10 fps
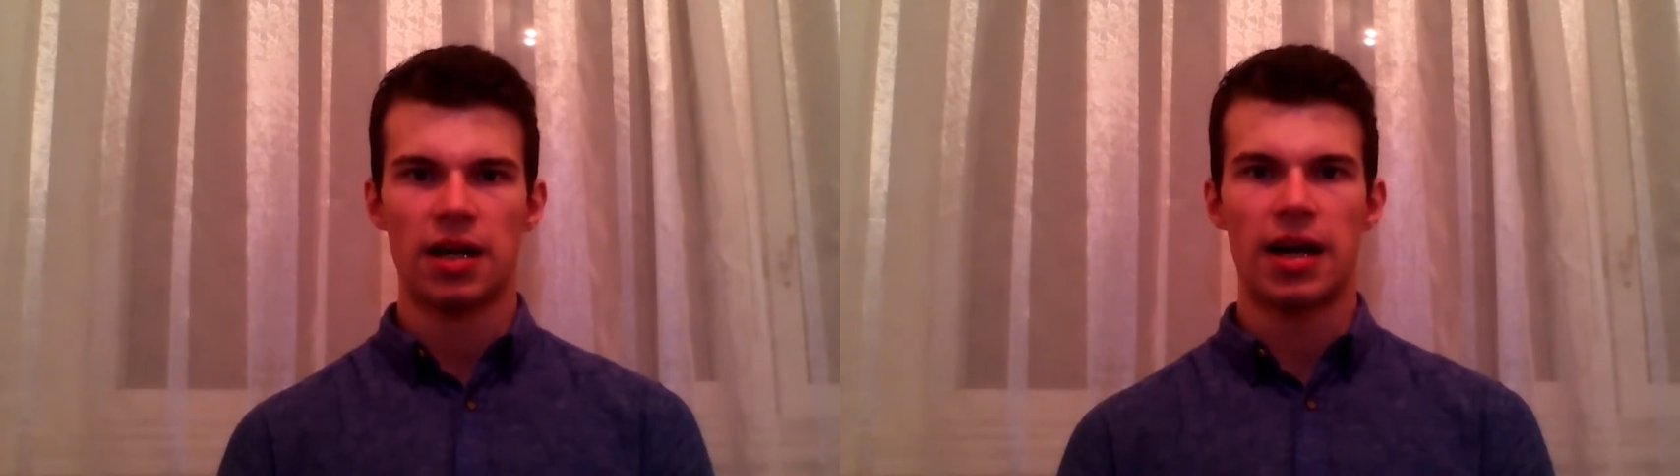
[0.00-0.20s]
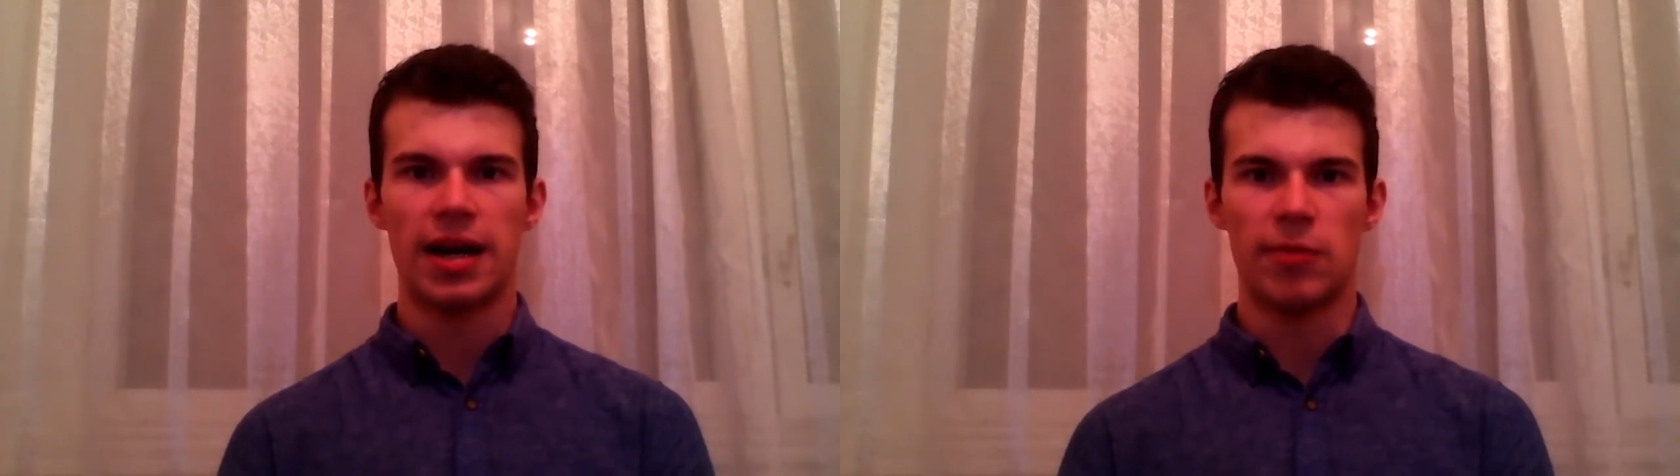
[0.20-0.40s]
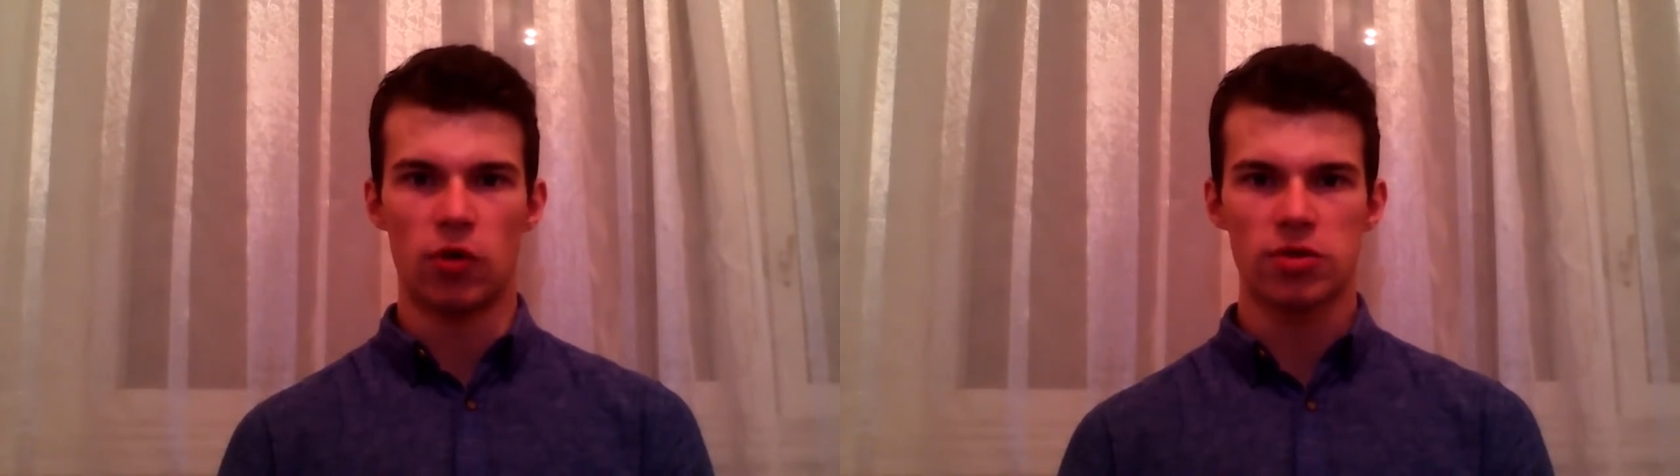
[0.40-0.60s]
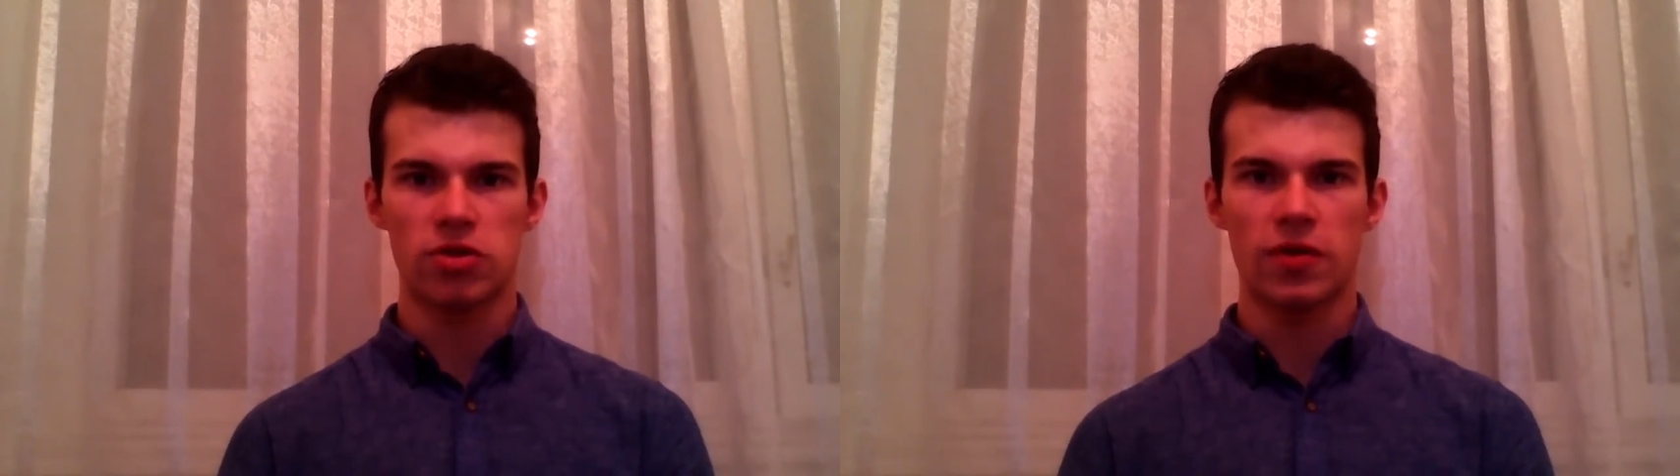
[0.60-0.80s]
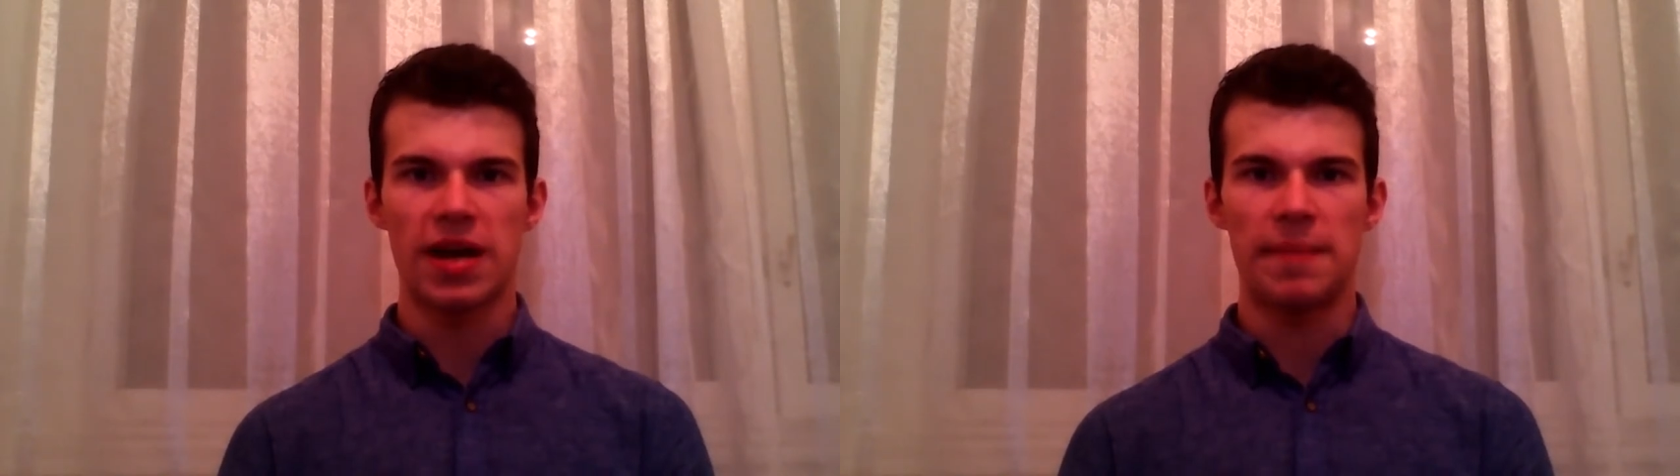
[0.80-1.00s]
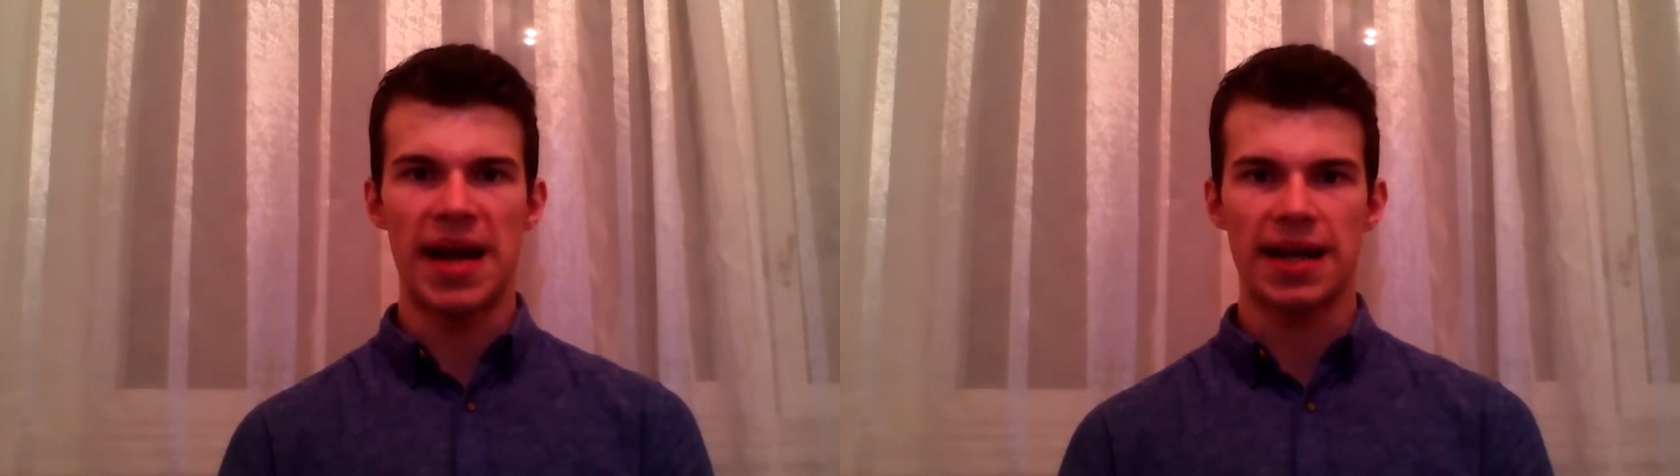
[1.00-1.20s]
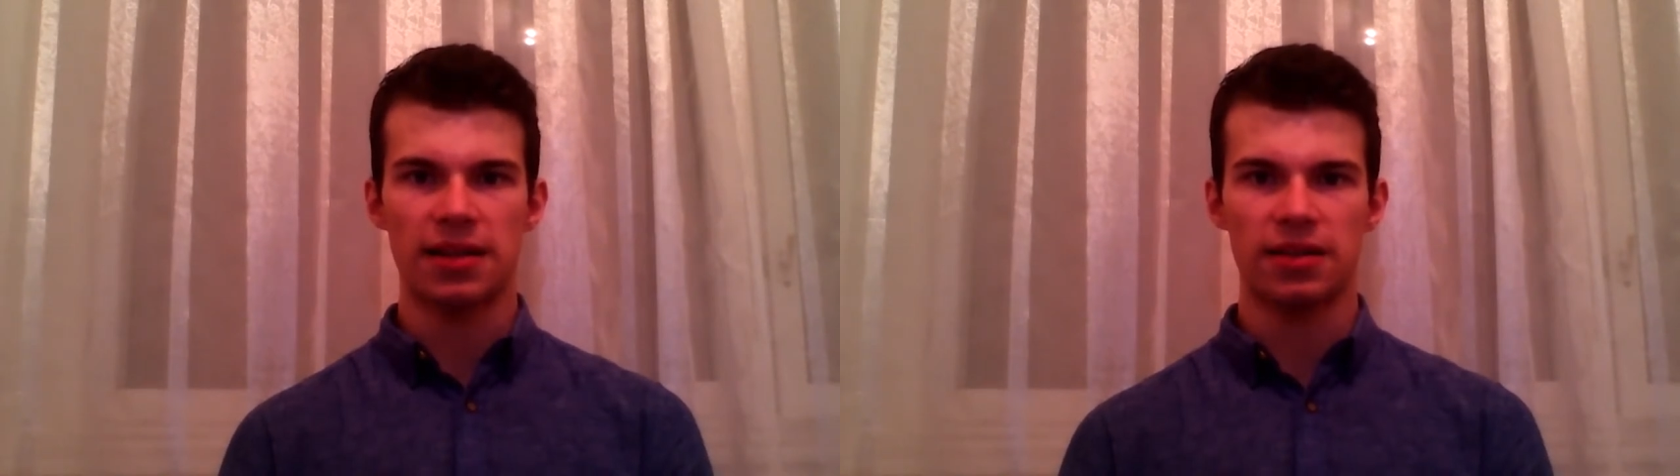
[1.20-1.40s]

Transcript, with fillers: I am also a backend